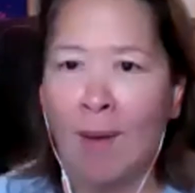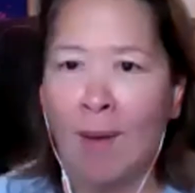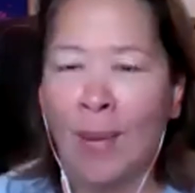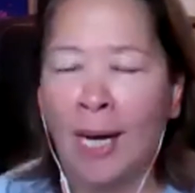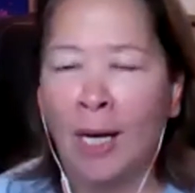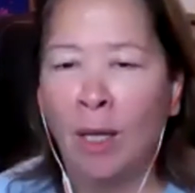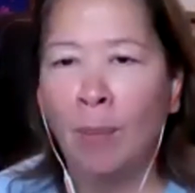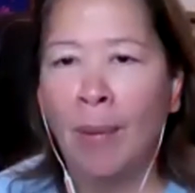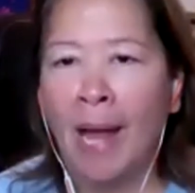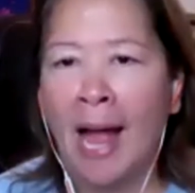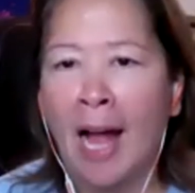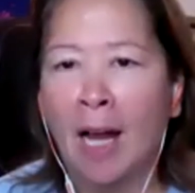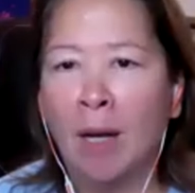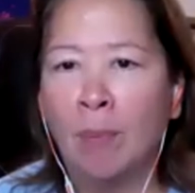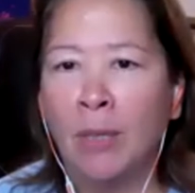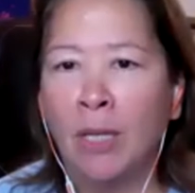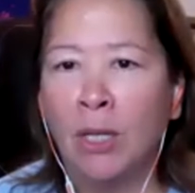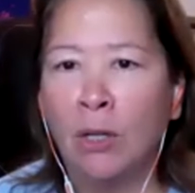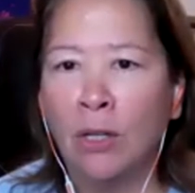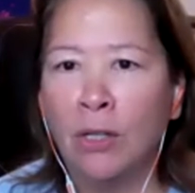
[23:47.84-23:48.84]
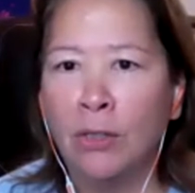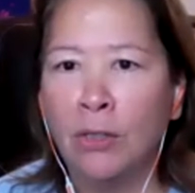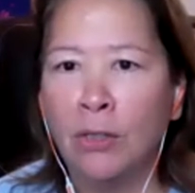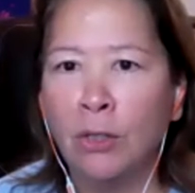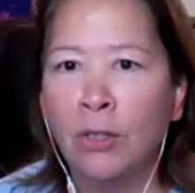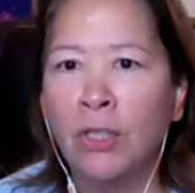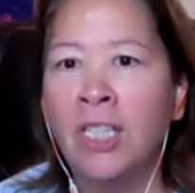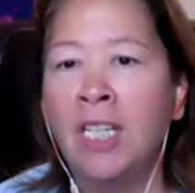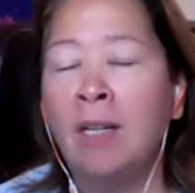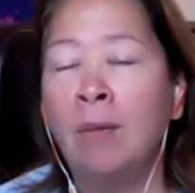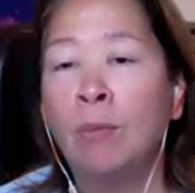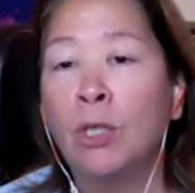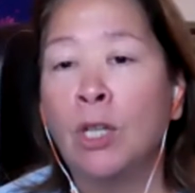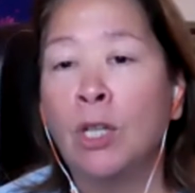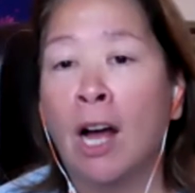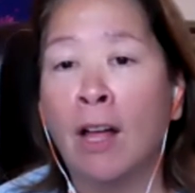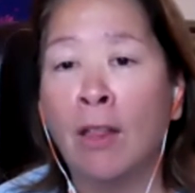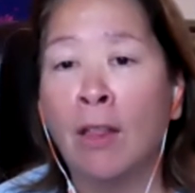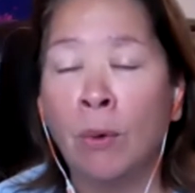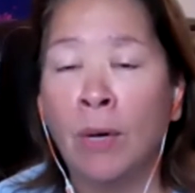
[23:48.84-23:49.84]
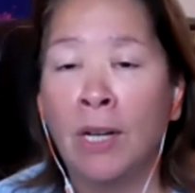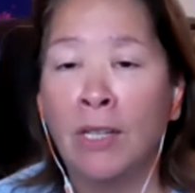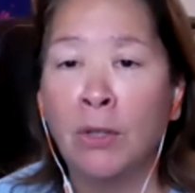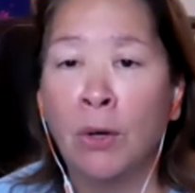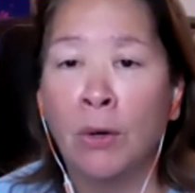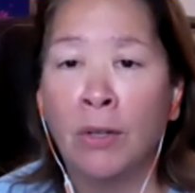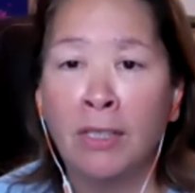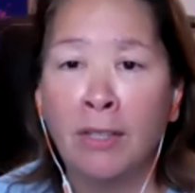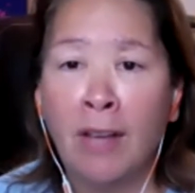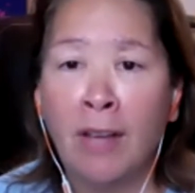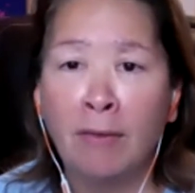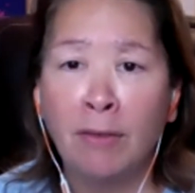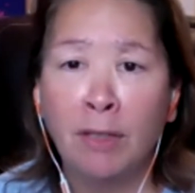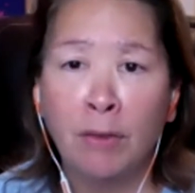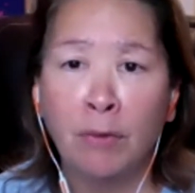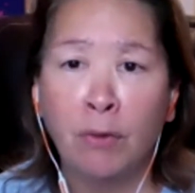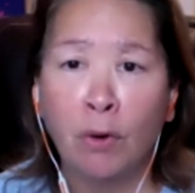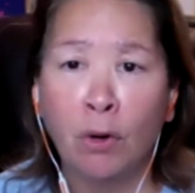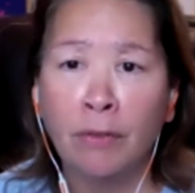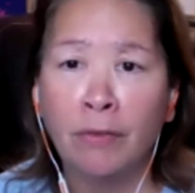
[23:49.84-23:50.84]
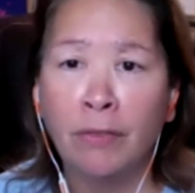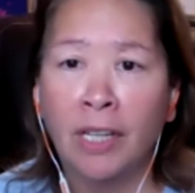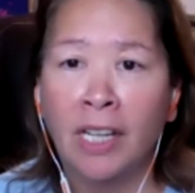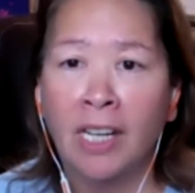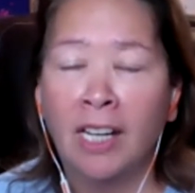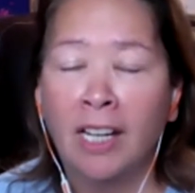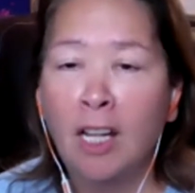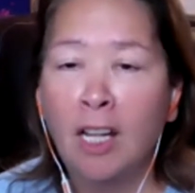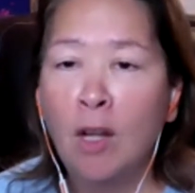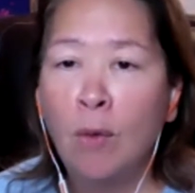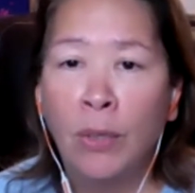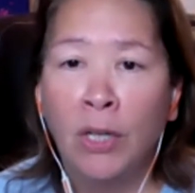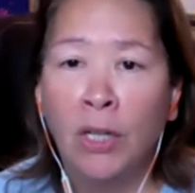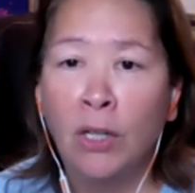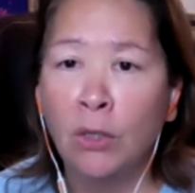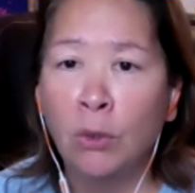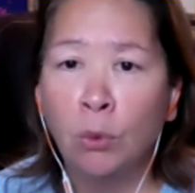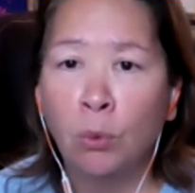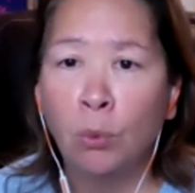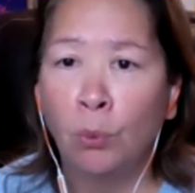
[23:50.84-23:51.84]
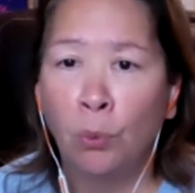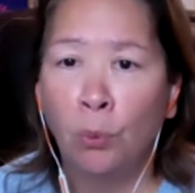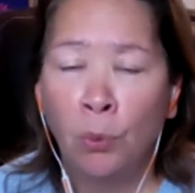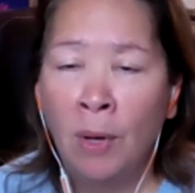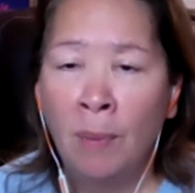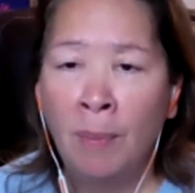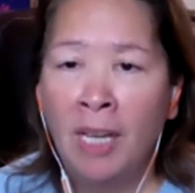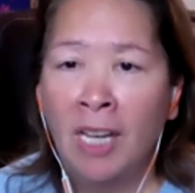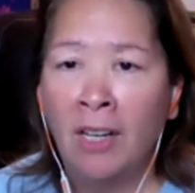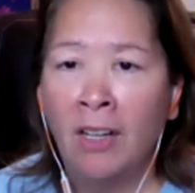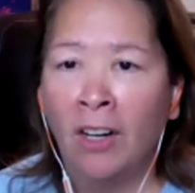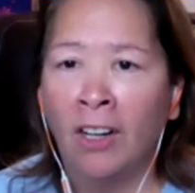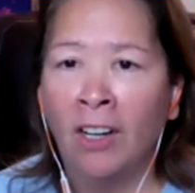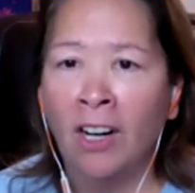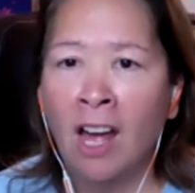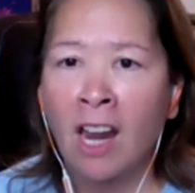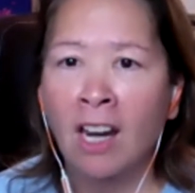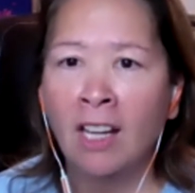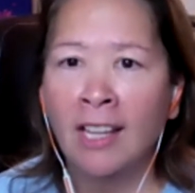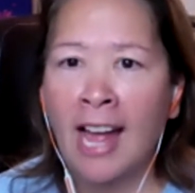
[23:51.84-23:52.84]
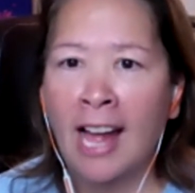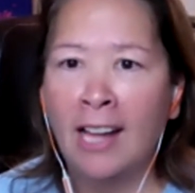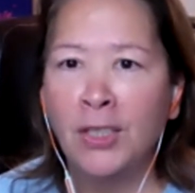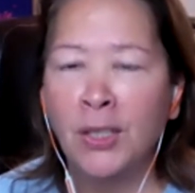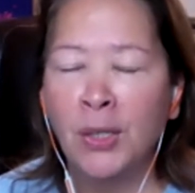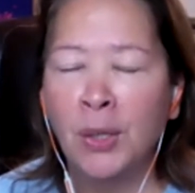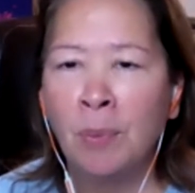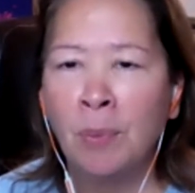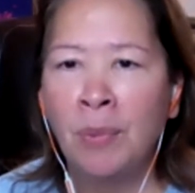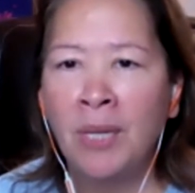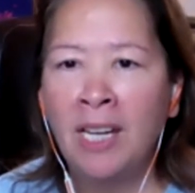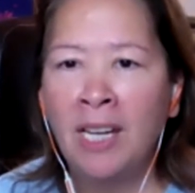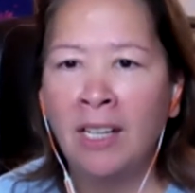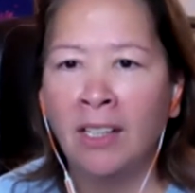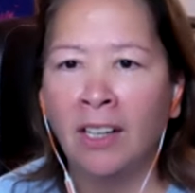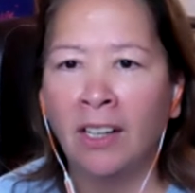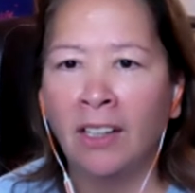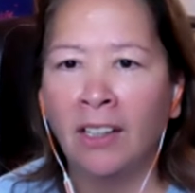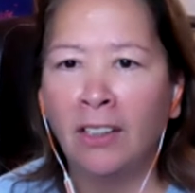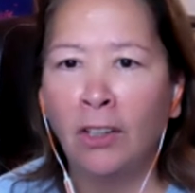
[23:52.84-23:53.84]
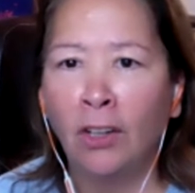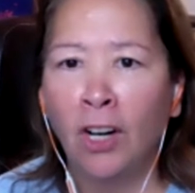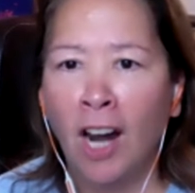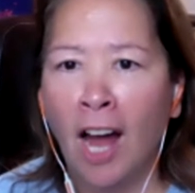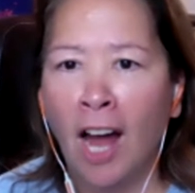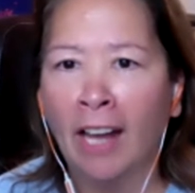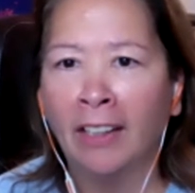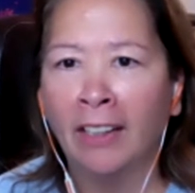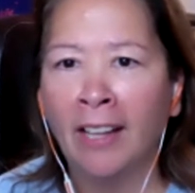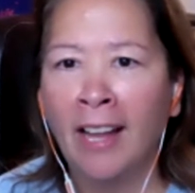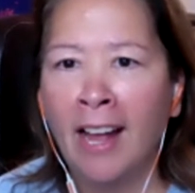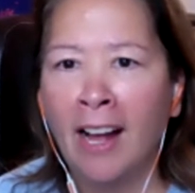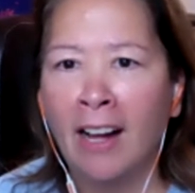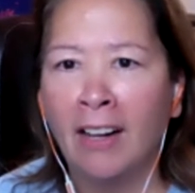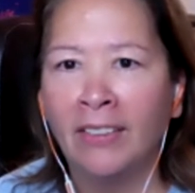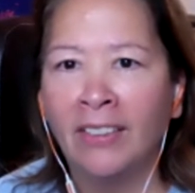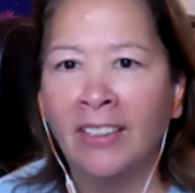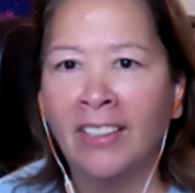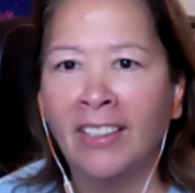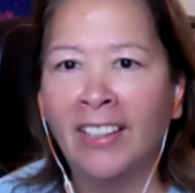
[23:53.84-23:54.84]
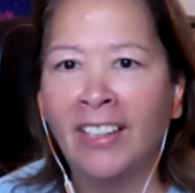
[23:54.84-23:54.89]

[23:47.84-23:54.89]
medal back because your team's otherwise going to have to forfeit because women are not allowed to compete here. You're not allowed.